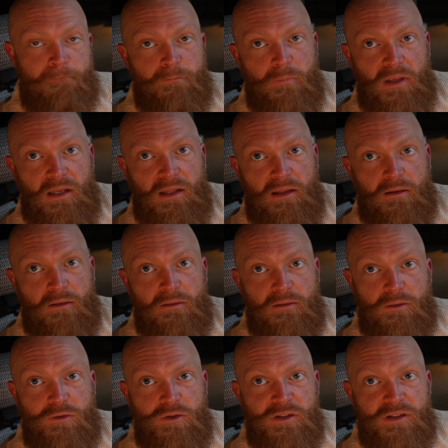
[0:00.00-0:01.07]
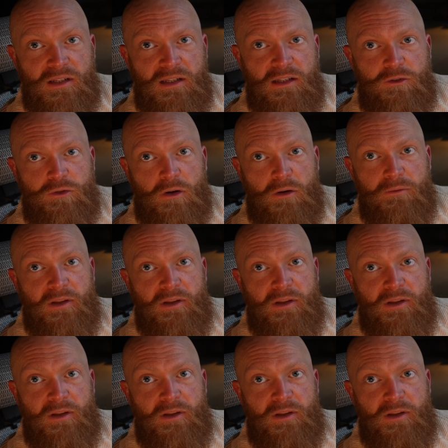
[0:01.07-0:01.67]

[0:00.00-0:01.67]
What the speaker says: mini. This is just an intro